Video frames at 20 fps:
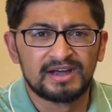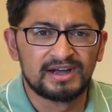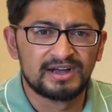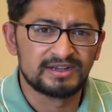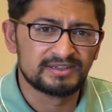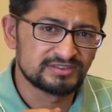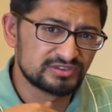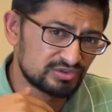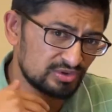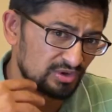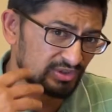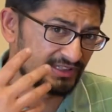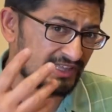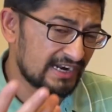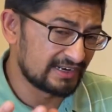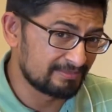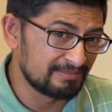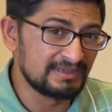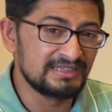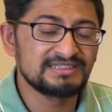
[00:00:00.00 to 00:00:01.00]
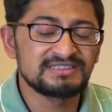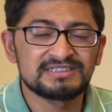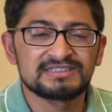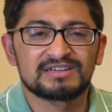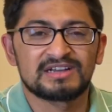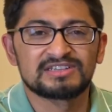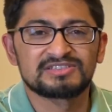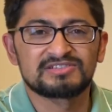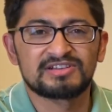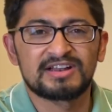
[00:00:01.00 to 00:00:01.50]
So that means
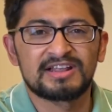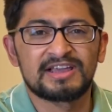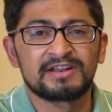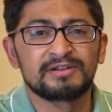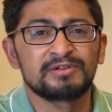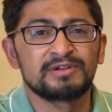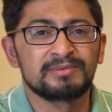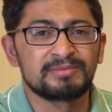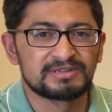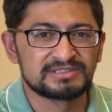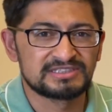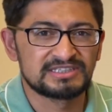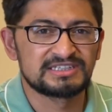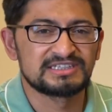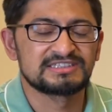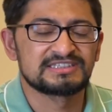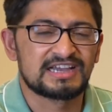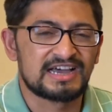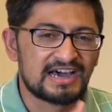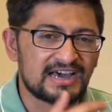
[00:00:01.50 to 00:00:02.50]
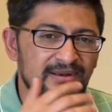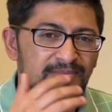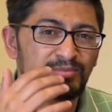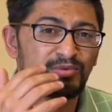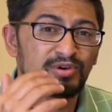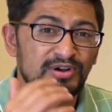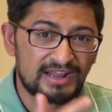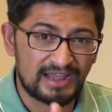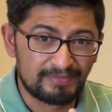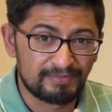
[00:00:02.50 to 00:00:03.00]
Australian universities are
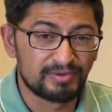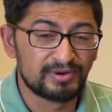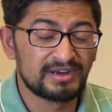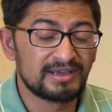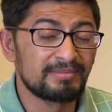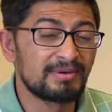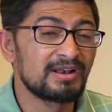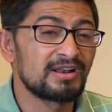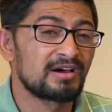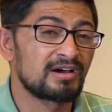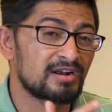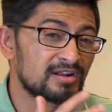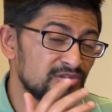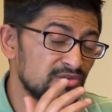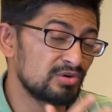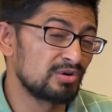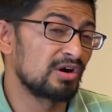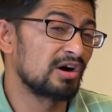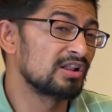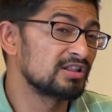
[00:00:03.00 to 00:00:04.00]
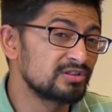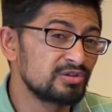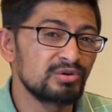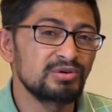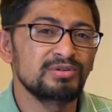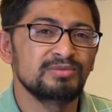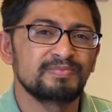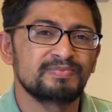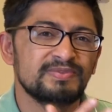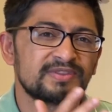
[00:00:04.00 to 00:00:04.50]
more affordable,
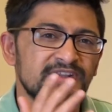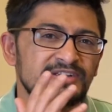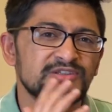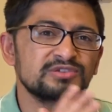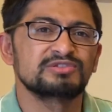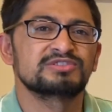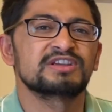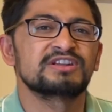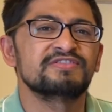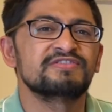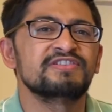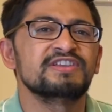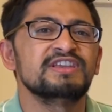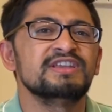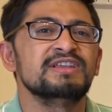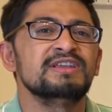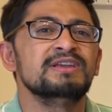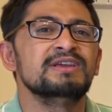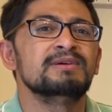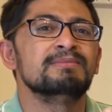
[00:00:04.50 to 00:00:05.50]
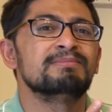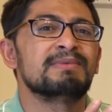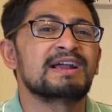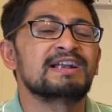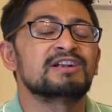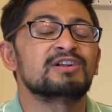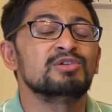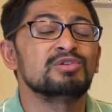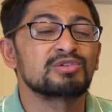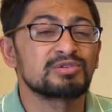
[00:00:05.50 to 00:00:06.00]
although the tuition fee
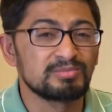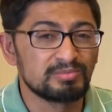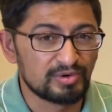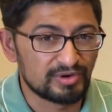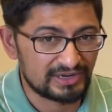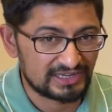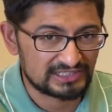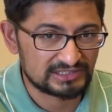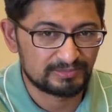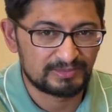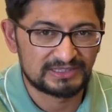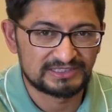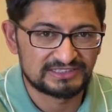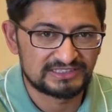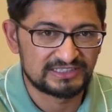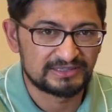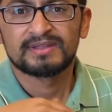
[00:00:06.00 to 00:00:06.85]
might look more expensive